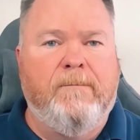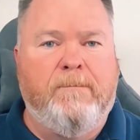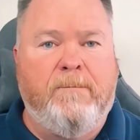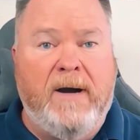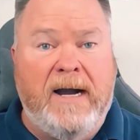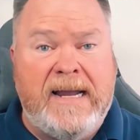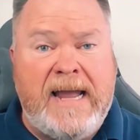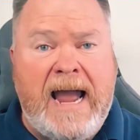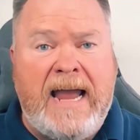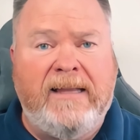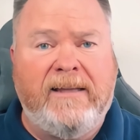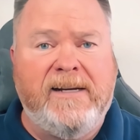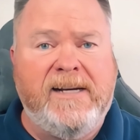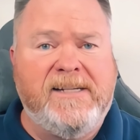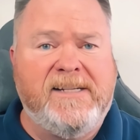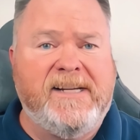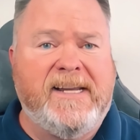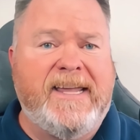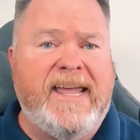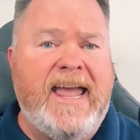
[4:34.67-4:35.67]
Buck Island
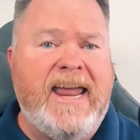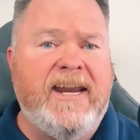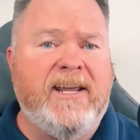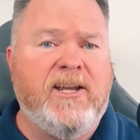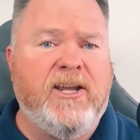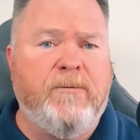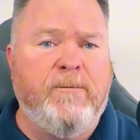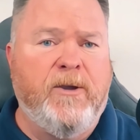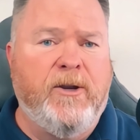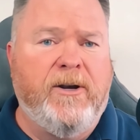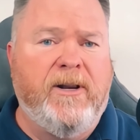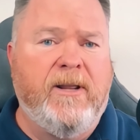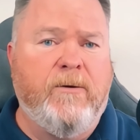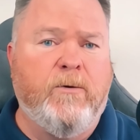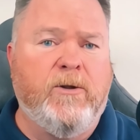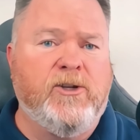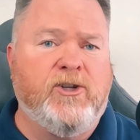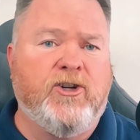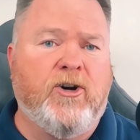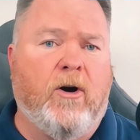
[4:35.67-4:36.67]
is a gated community
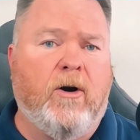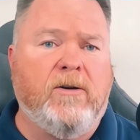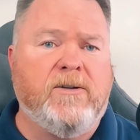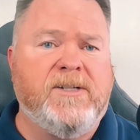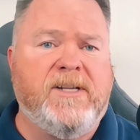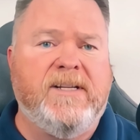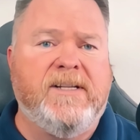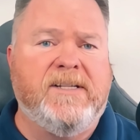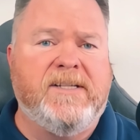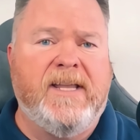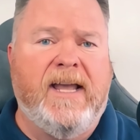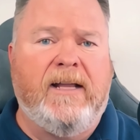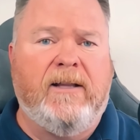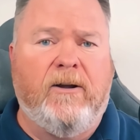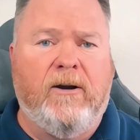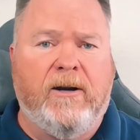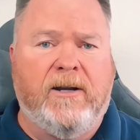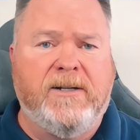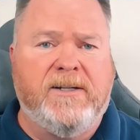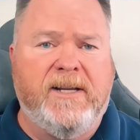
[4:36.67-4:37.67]
with Charleston-style
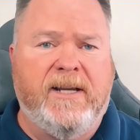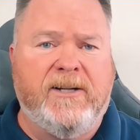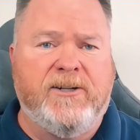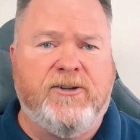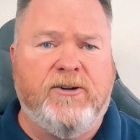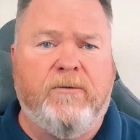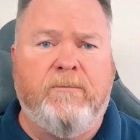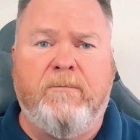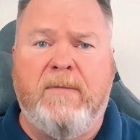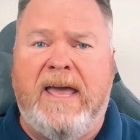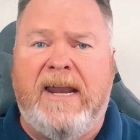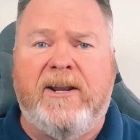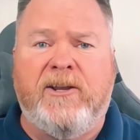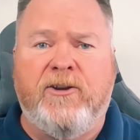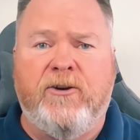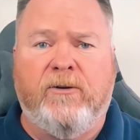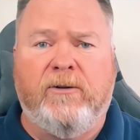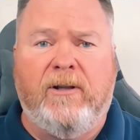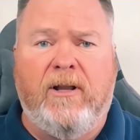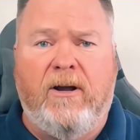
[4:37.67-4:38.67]
architecture,
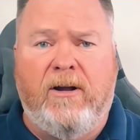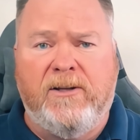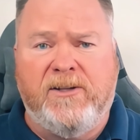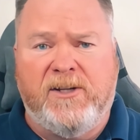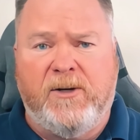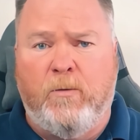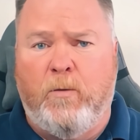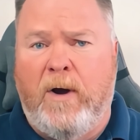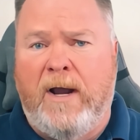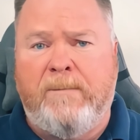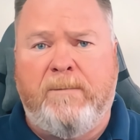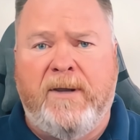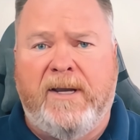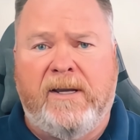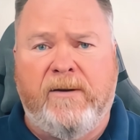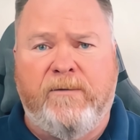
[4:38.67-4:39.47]
manicured lawns, and white picket